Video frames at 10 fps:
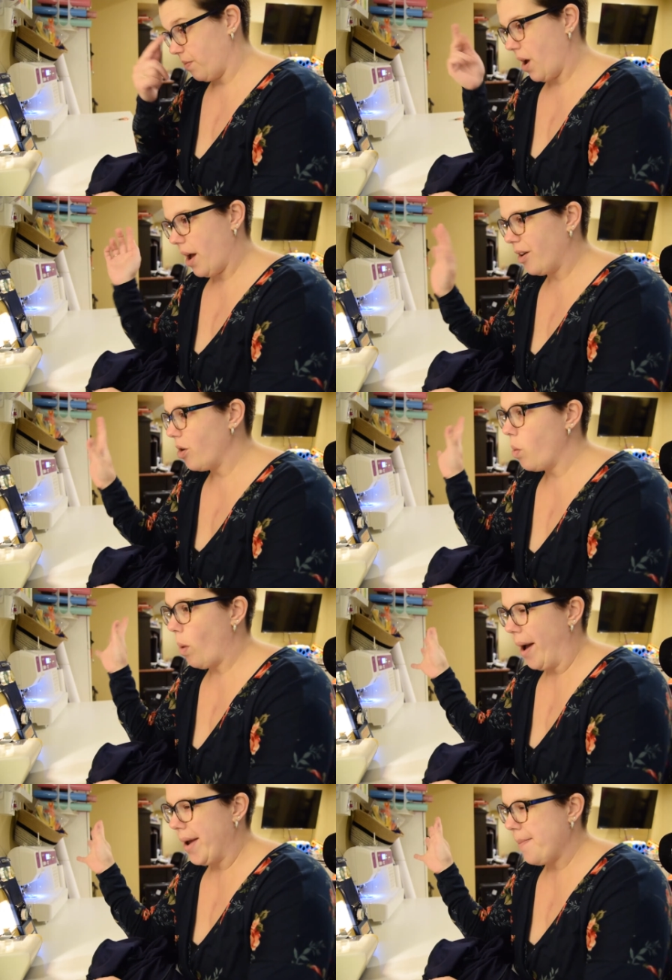I don't know
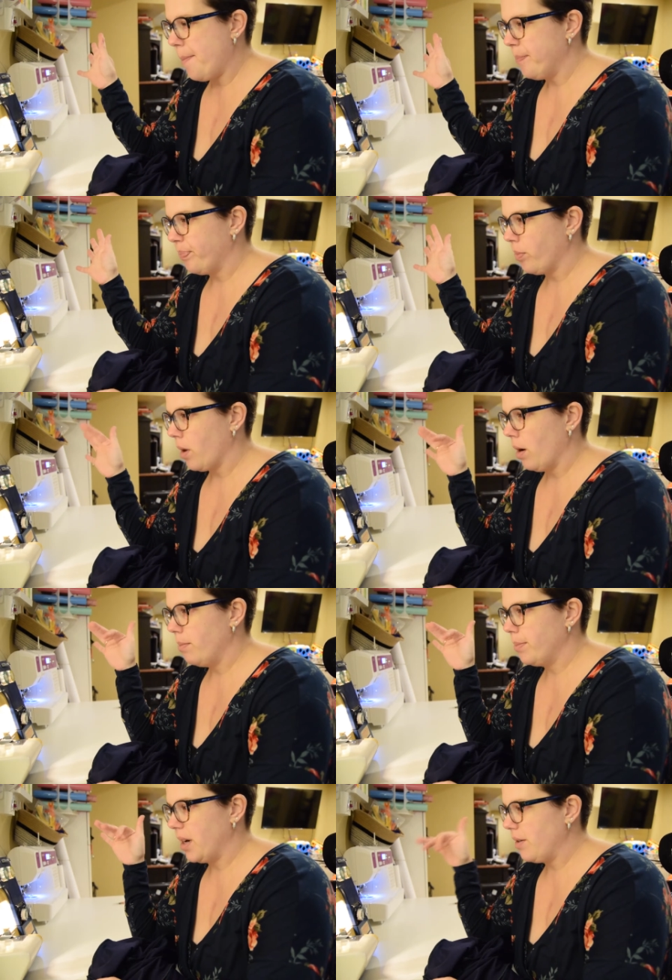why,
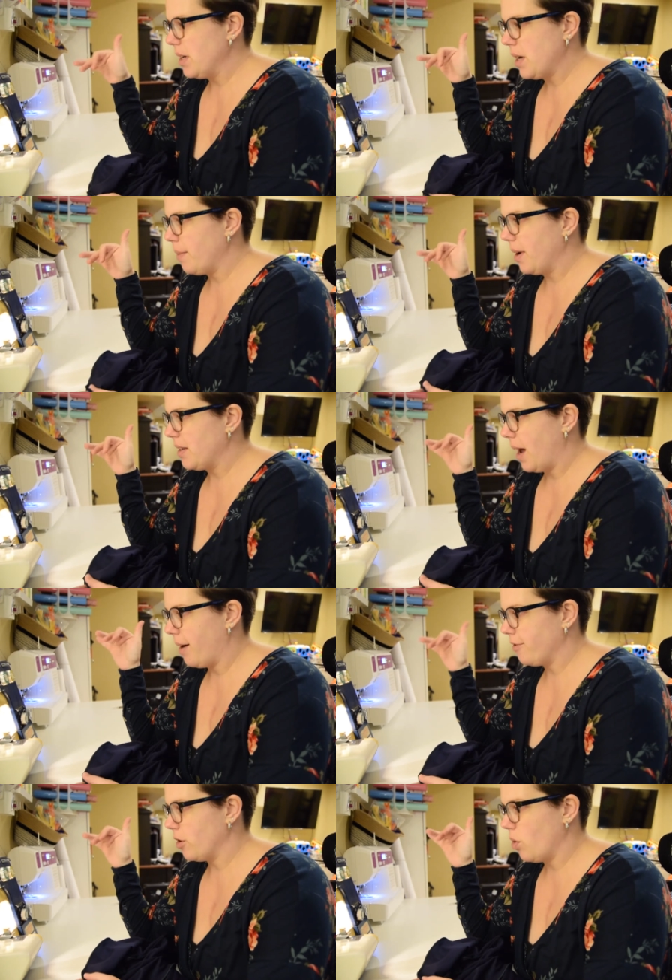but anytime I
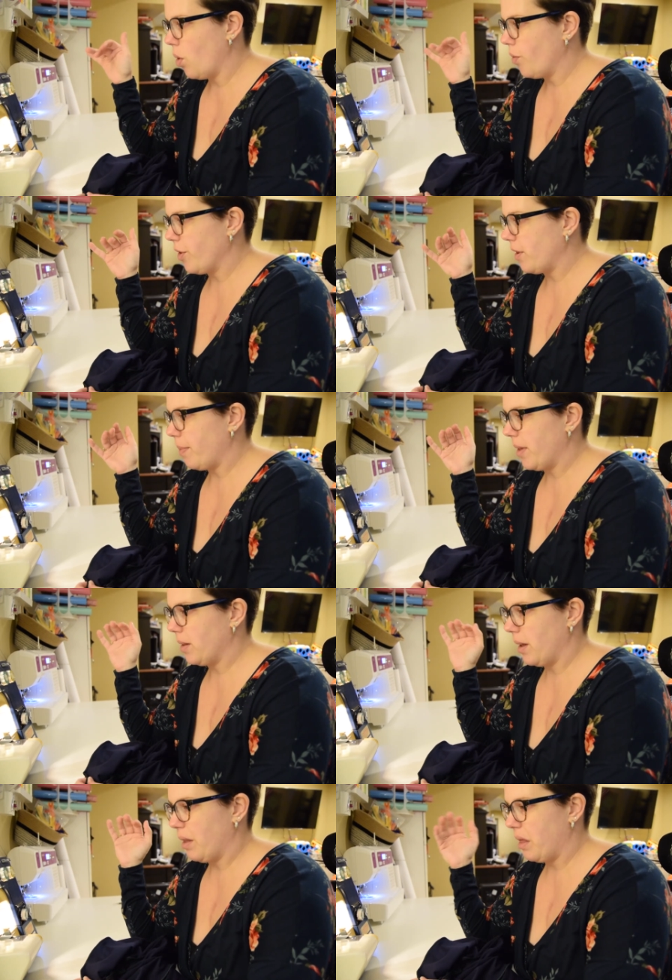have to go over something
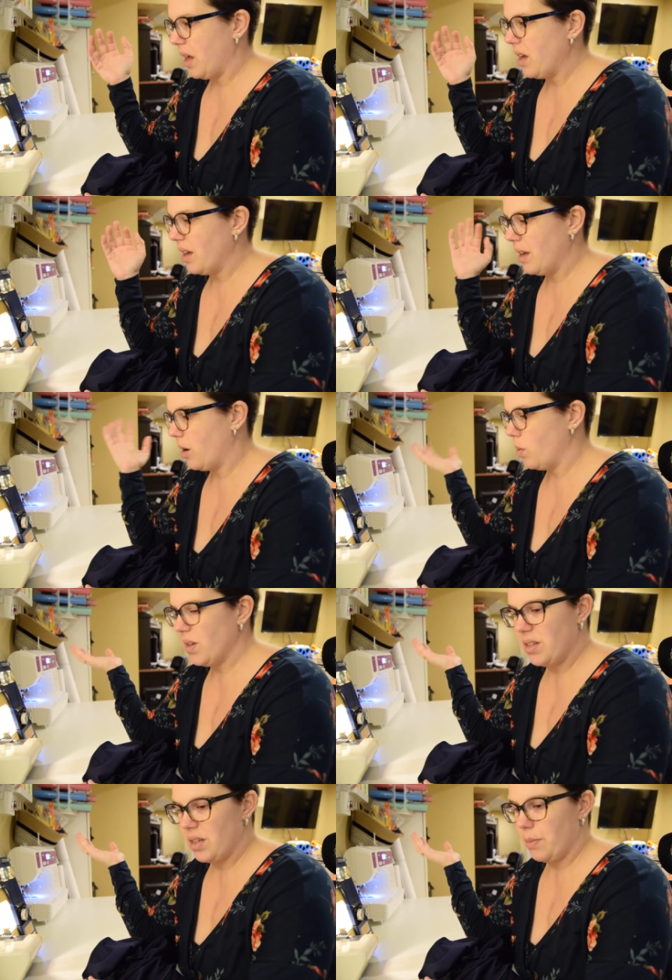like thick, it
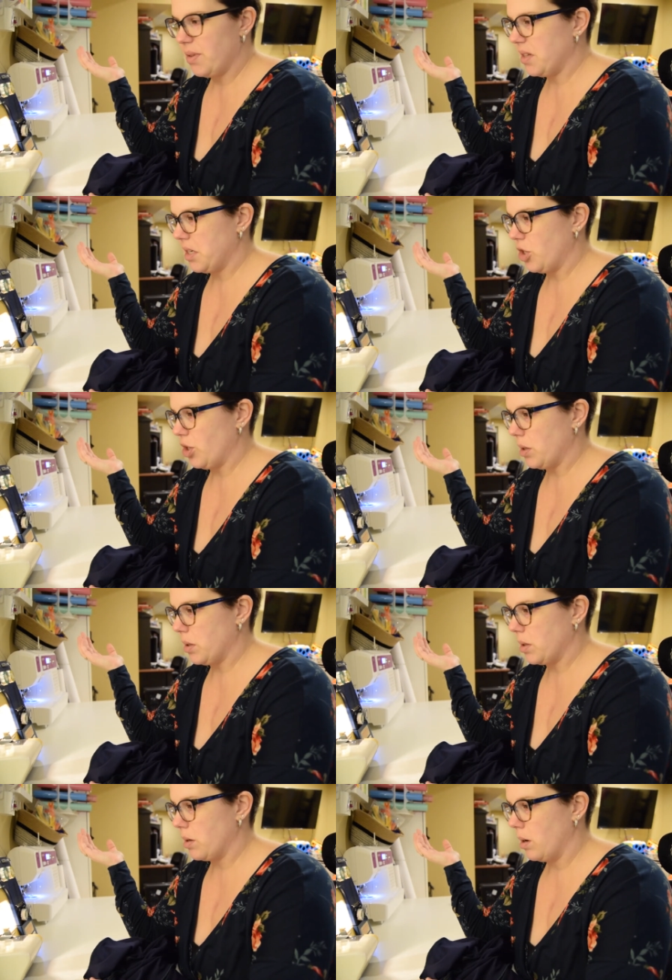always skips stitches.